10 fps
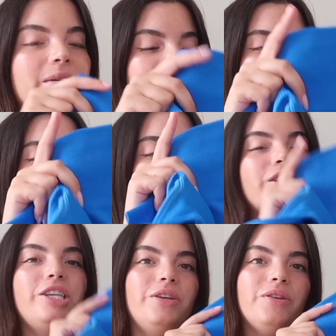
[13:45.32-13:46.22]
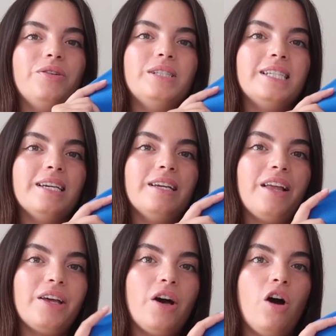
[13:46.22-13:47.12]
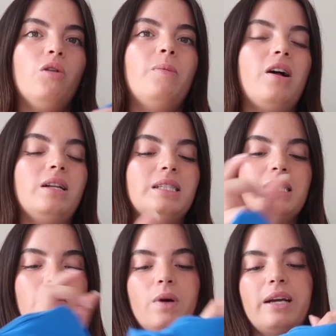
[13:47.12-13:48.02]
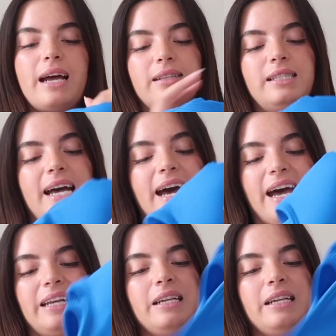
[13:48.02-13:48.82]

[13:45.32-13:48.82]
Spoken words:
was just this cute cobalt workout set